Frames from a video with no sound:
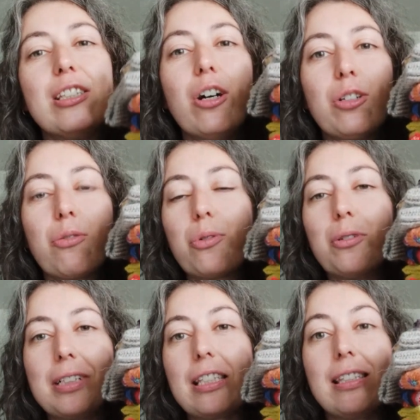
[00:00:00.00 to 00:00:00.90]
not a
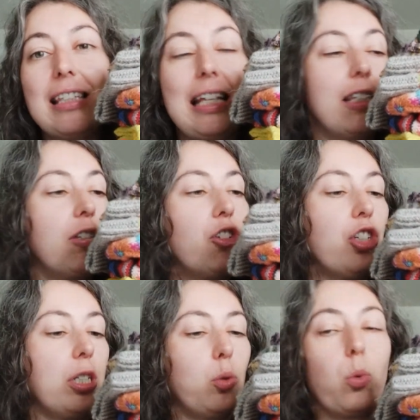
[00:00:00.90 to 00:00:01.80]
rule, that's
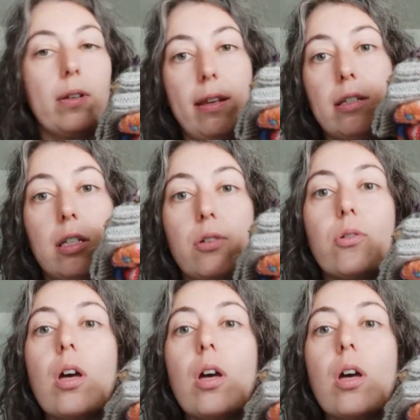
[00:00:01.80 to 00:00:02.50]
just what I do.